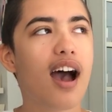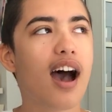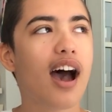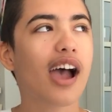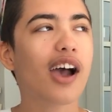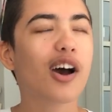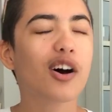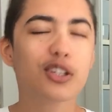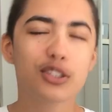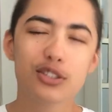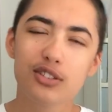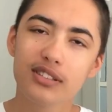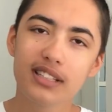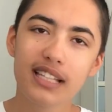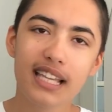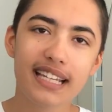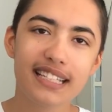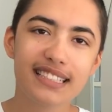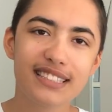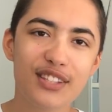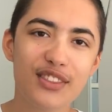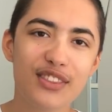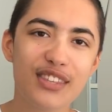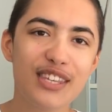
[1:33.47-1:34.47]
I also
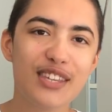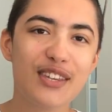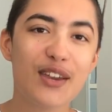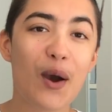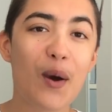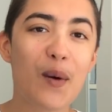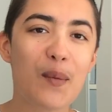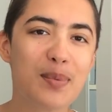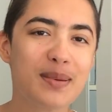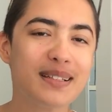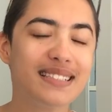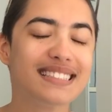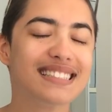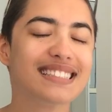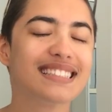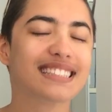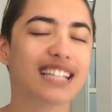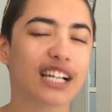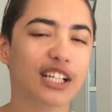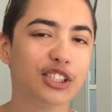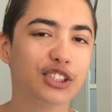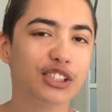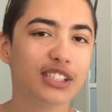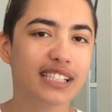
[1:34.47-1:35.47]
liked the open
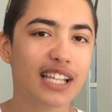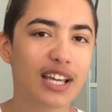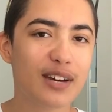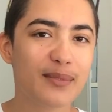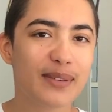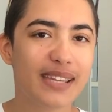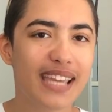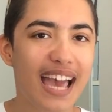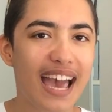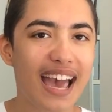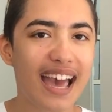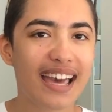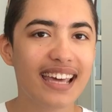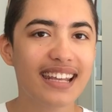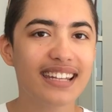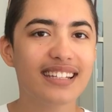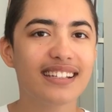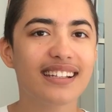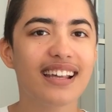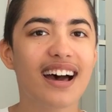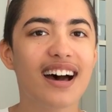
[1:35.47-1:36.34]
discussion that we had,